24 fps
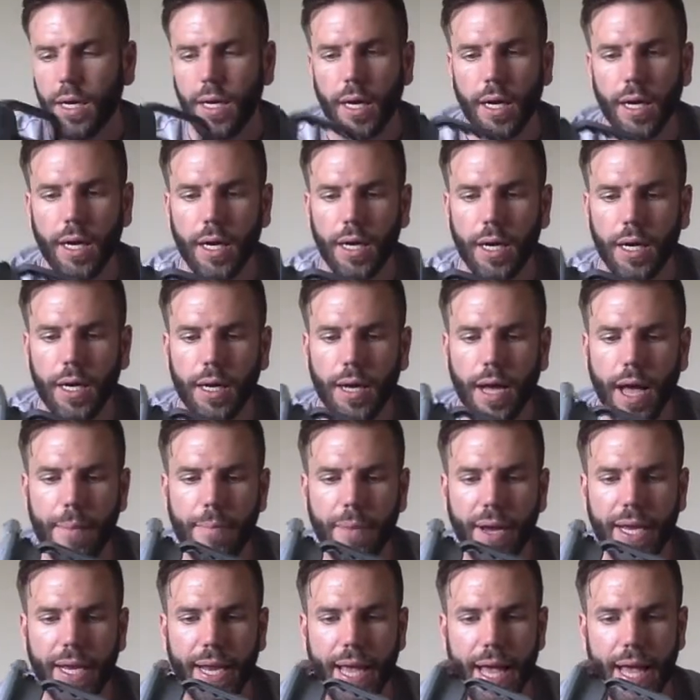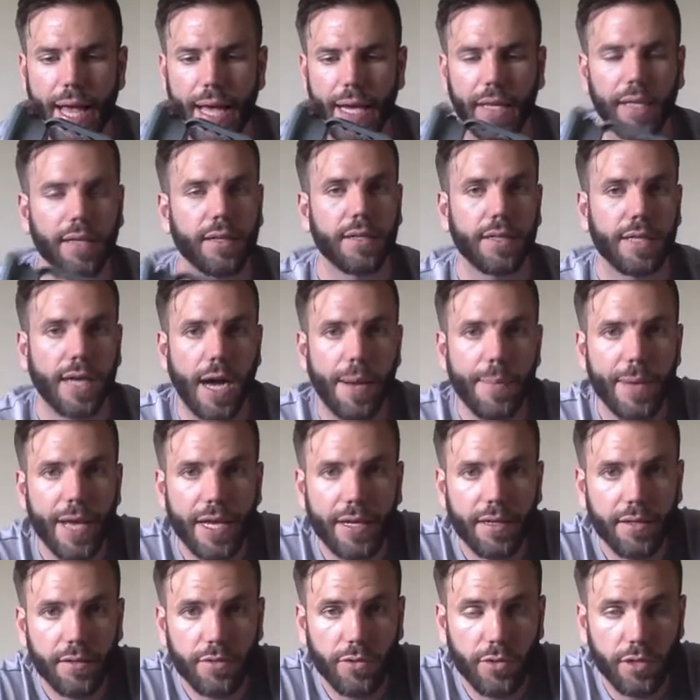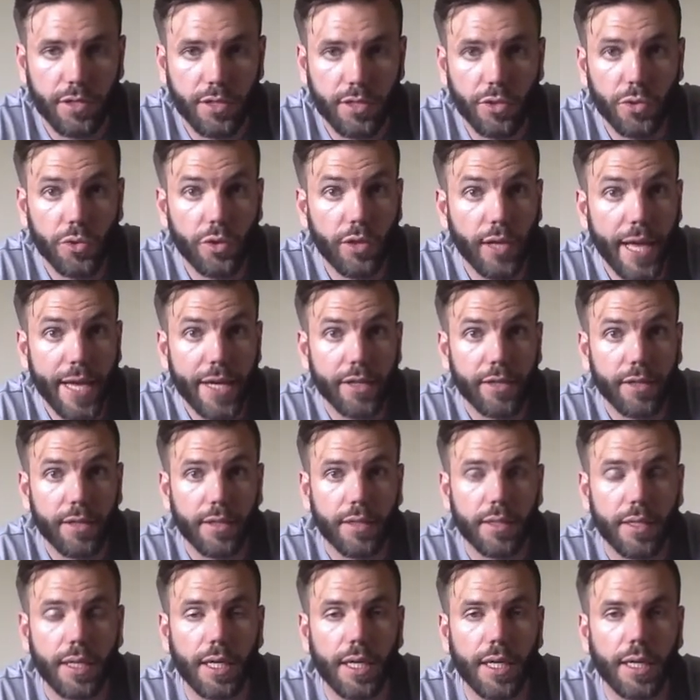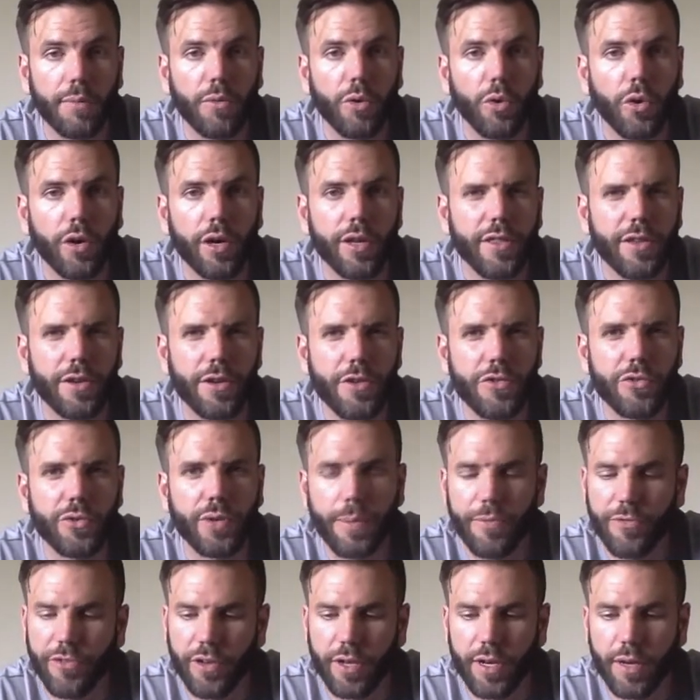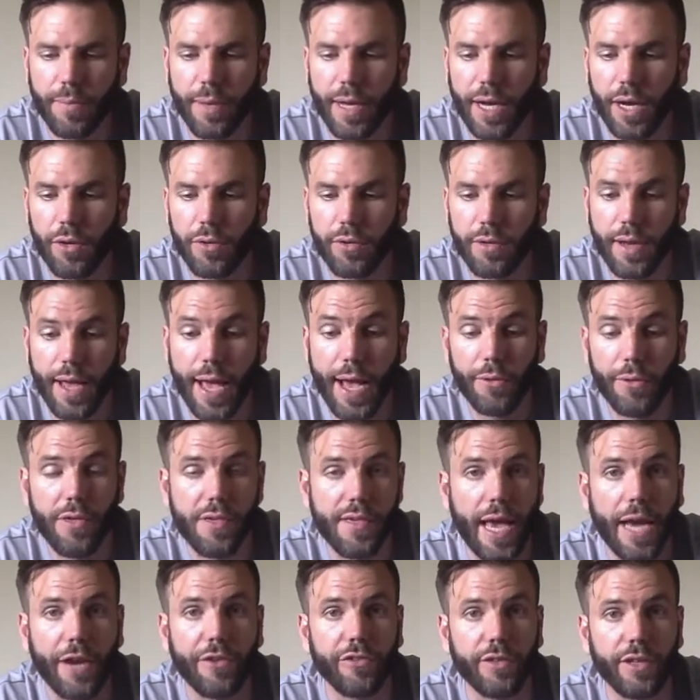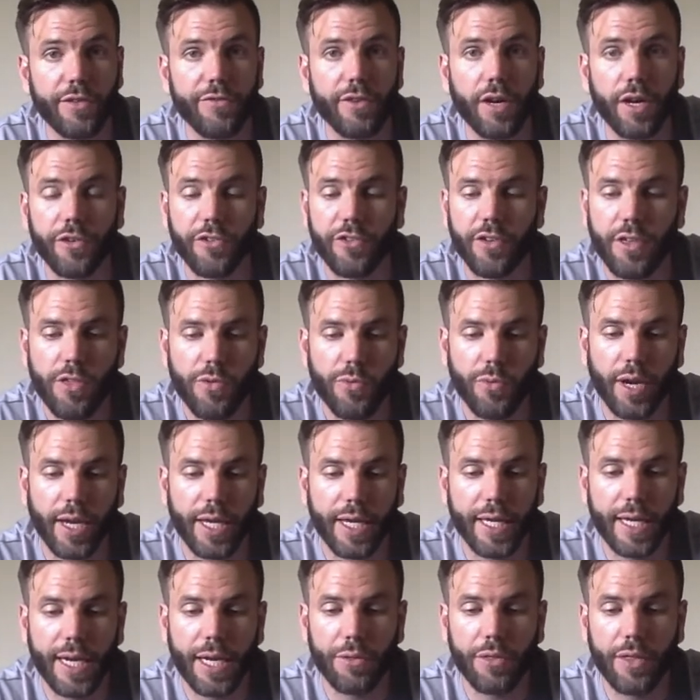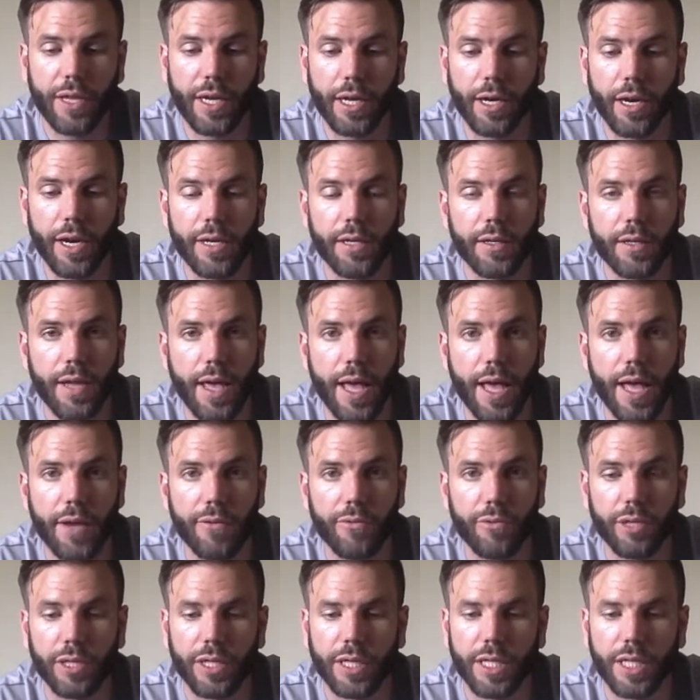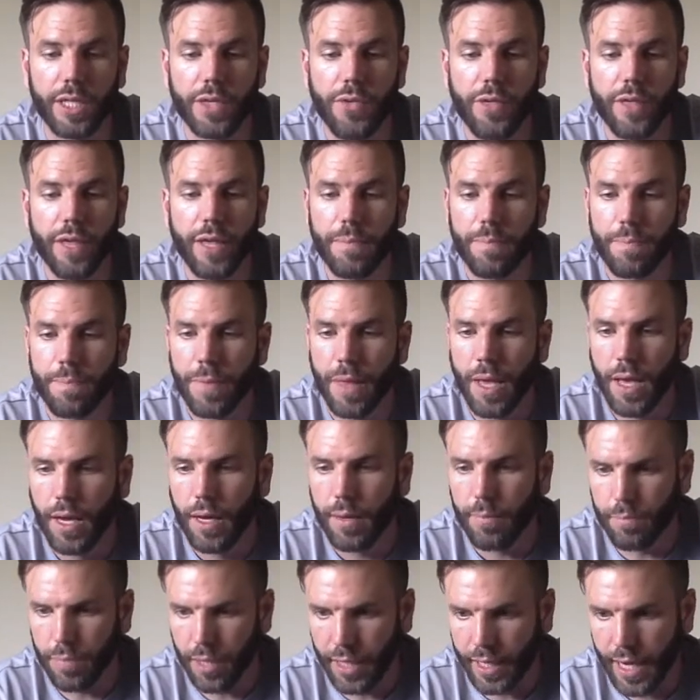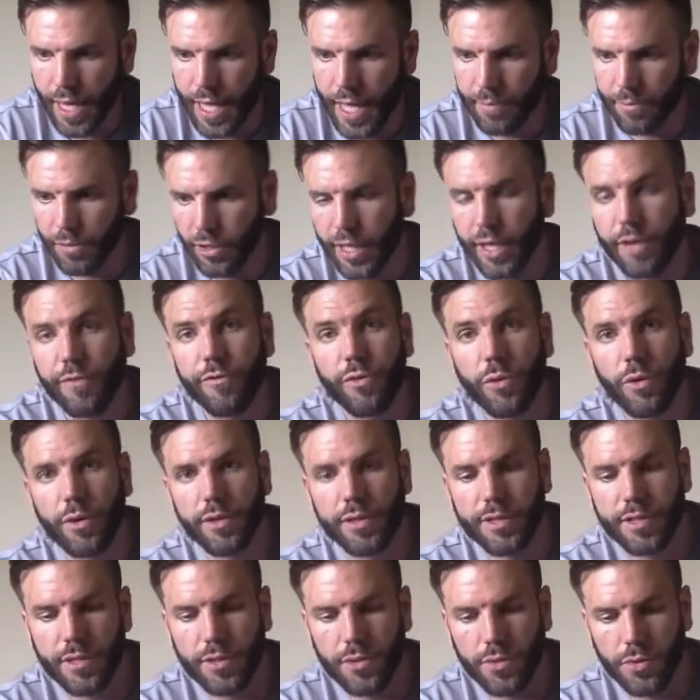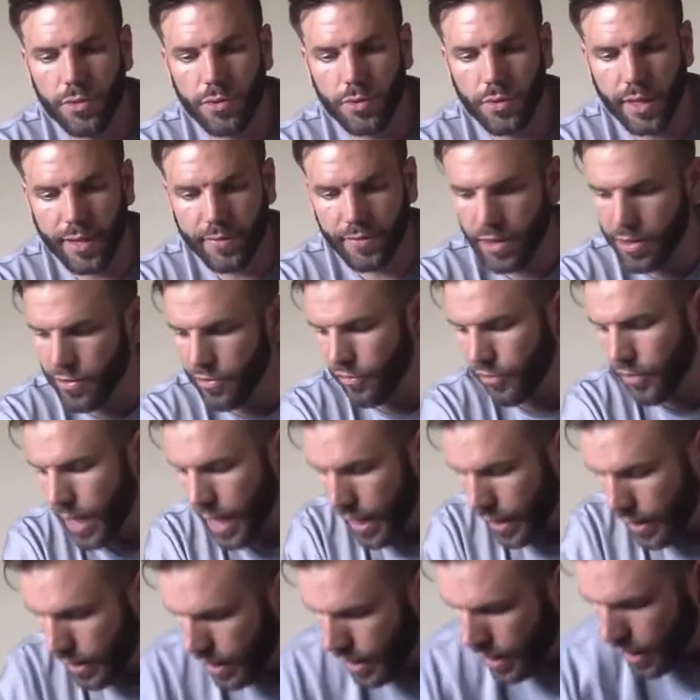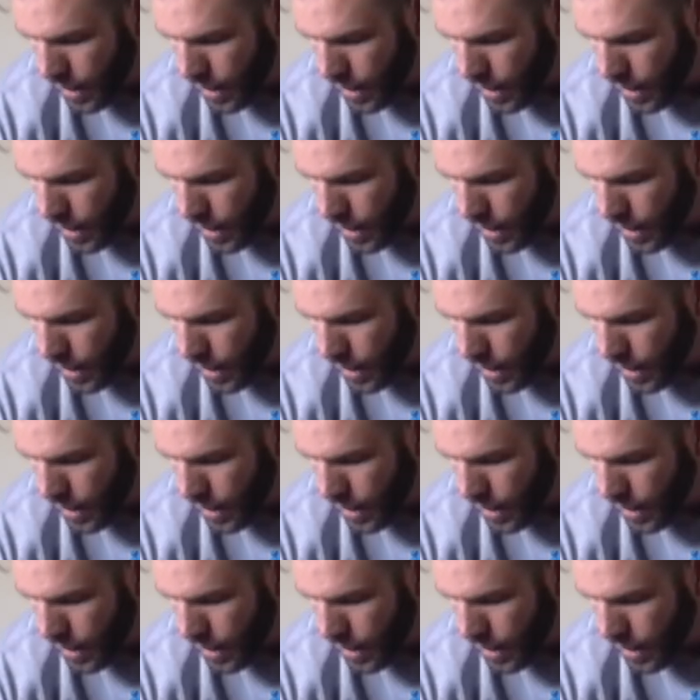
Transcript: I might add a comment or two later or in the description about how this actually functions when I get out there and really use it. But I am looking forward to giving this a shot.